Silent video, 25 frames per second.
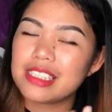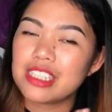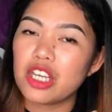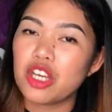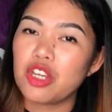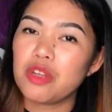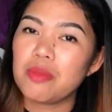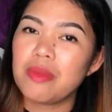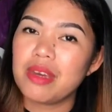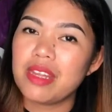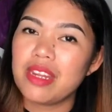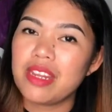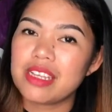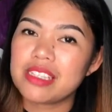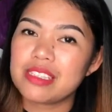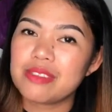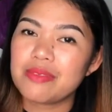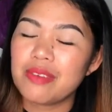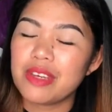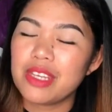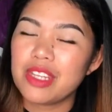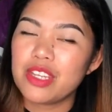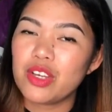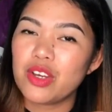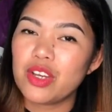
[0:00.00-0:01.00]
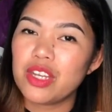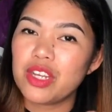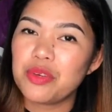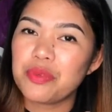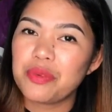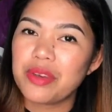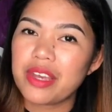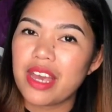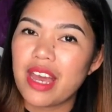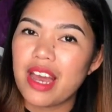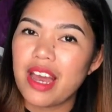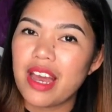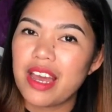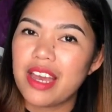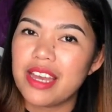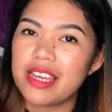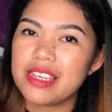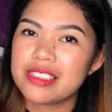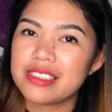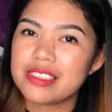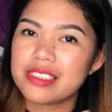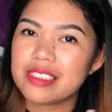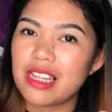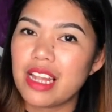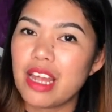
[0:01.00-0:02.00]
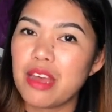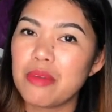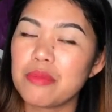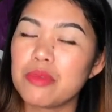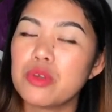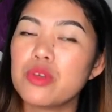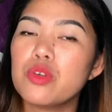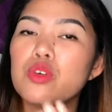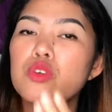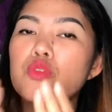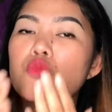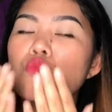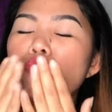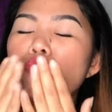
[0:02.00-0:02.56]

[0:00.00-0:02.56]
See you on my next video. Anyway, guys, love you.